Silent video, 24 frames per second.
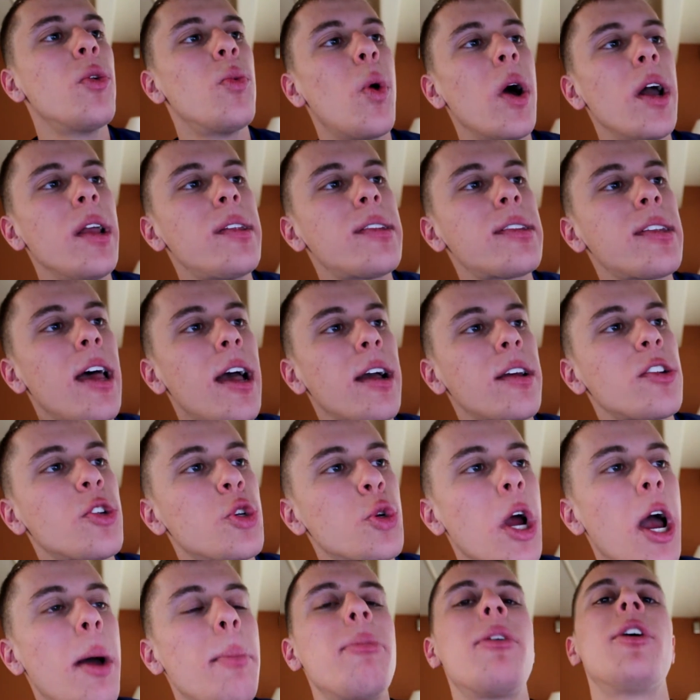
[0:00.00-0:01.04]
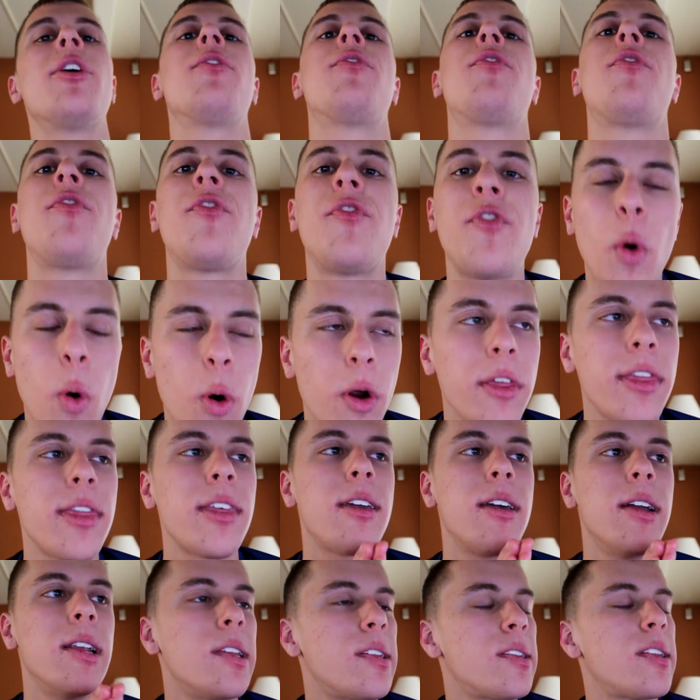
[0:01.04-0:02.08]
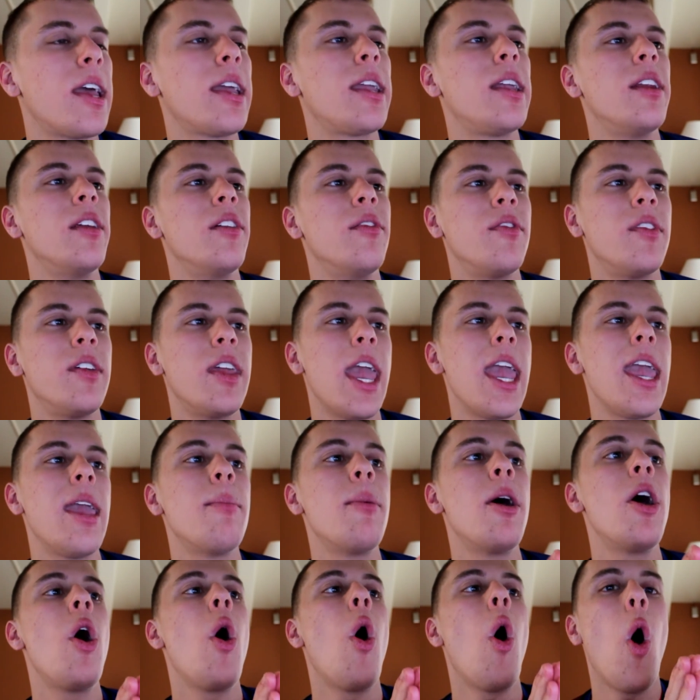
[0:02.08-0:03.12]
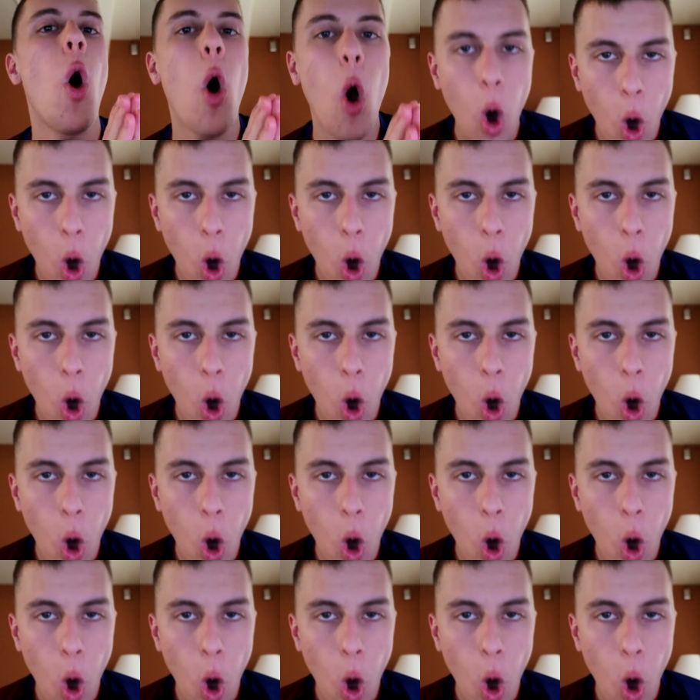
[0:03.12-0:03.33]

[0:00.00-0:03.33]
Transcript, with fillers: the White Sox dropped their fourth consecutive game,